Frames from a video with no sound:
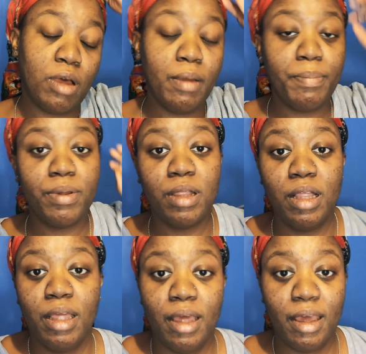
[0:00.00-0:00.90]
up,
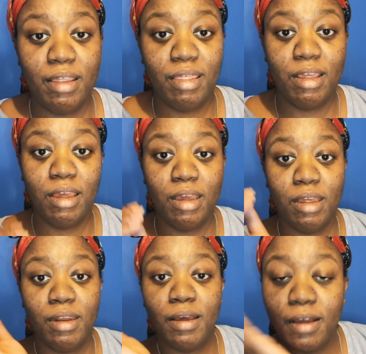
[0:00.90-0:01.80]
and
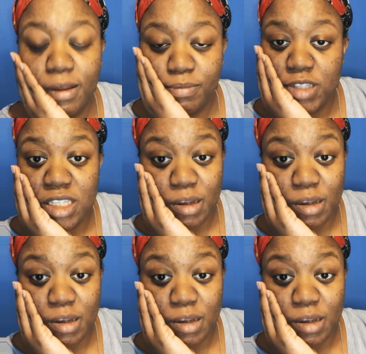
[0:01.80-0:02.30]
then